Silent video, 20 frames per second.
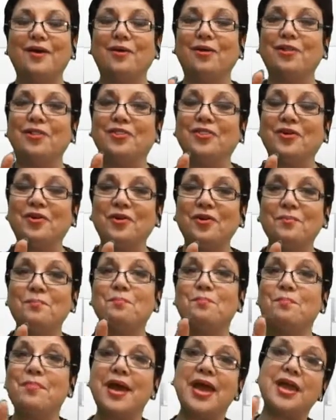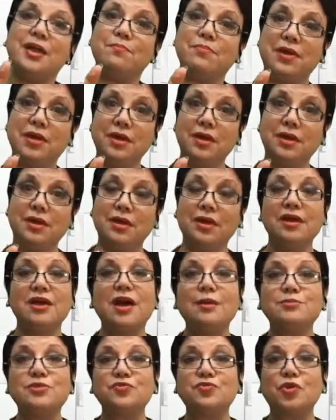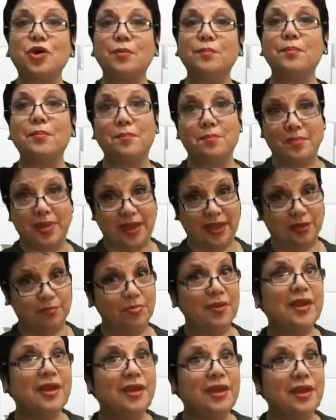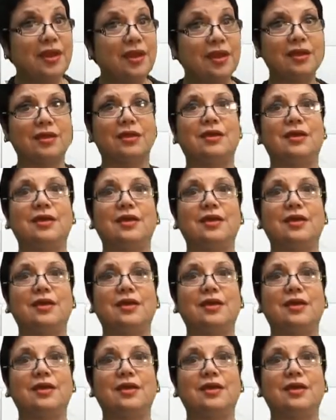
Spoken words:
Although maybe comes from maybe,